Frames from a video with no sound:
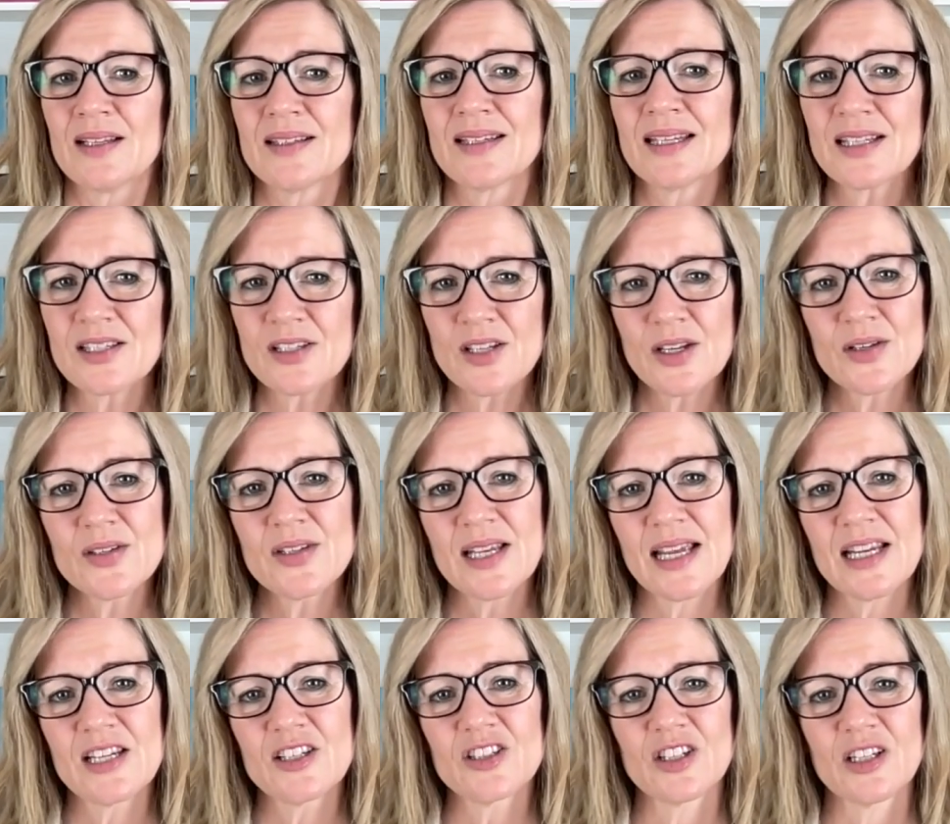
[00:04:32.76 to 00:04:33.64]

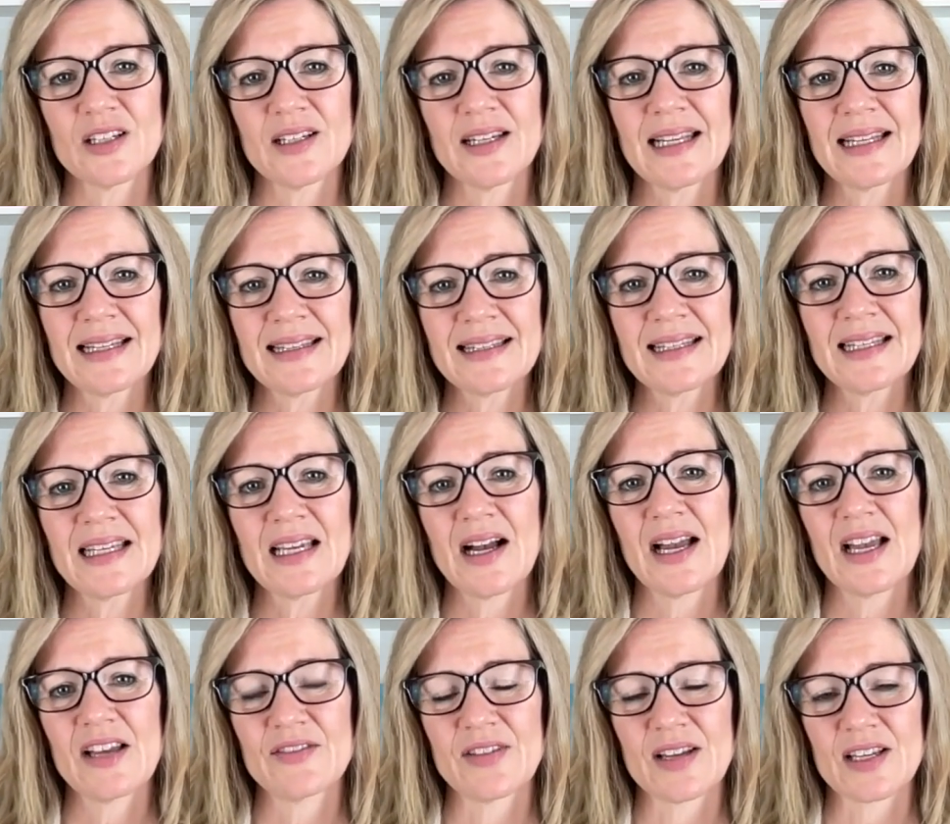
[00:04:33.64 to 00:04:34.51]
Dissociation in the
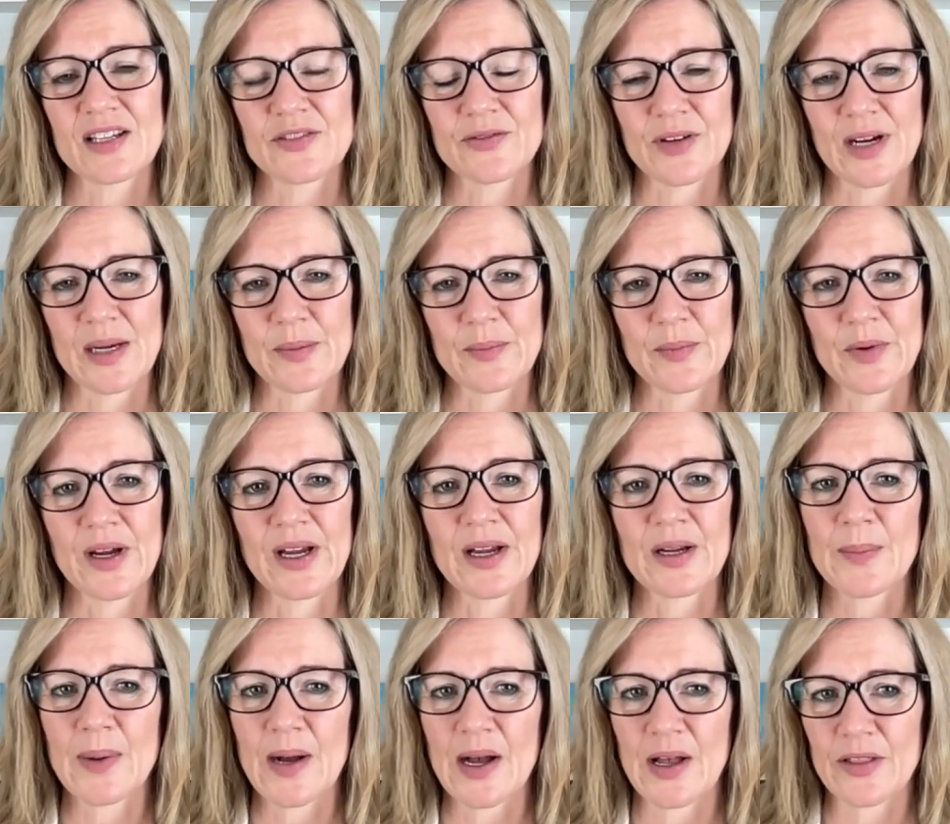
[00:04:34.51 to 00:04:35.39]
IFS
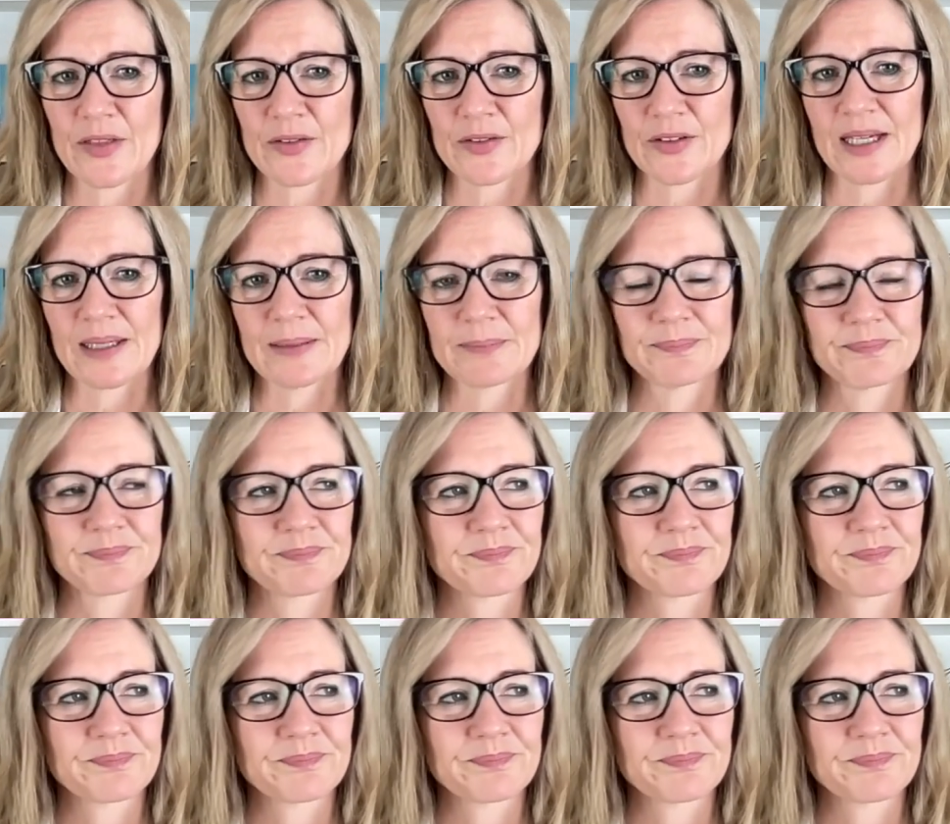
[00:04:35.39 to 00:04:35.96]
framework, part 3.